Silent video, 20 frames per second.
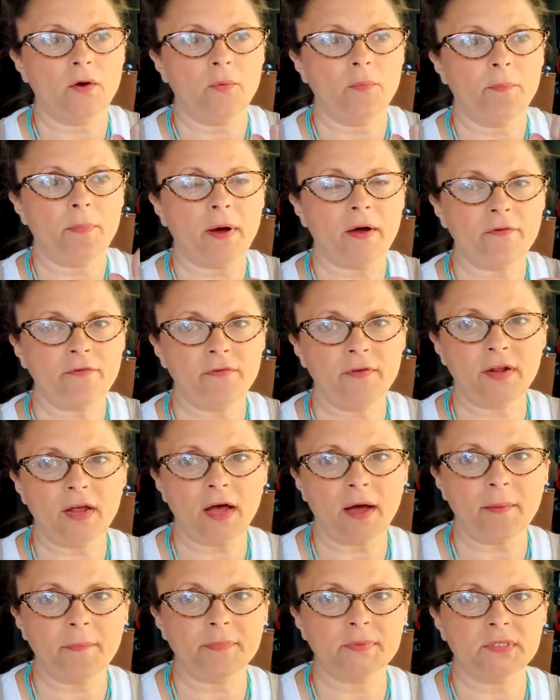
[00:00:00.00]
buff it
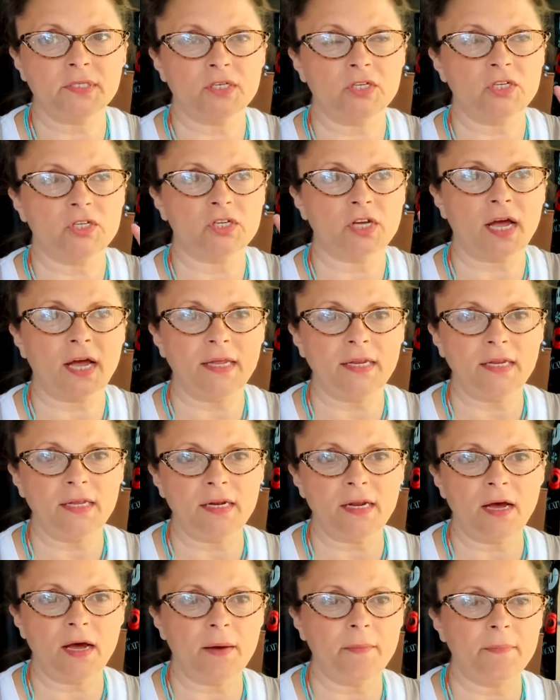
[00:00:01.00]
up, to shine it
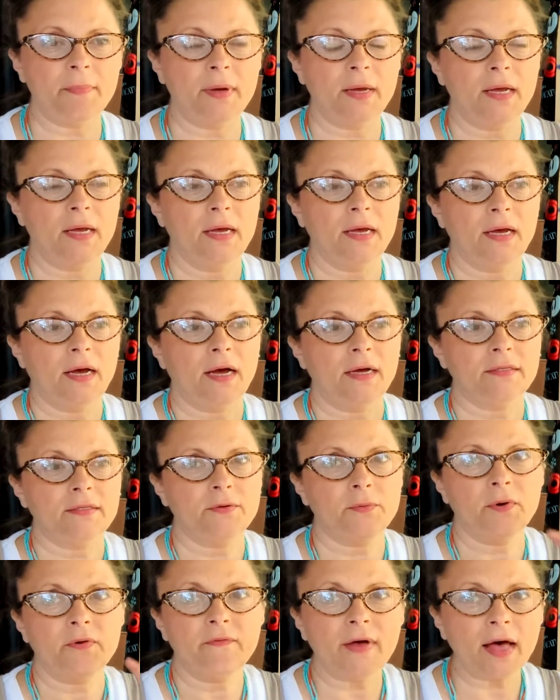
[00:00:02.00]
up,
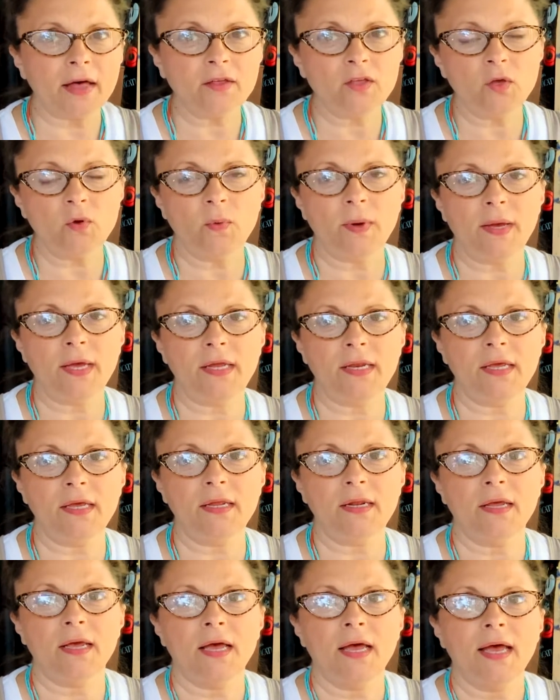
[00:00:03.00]
to evaluate it.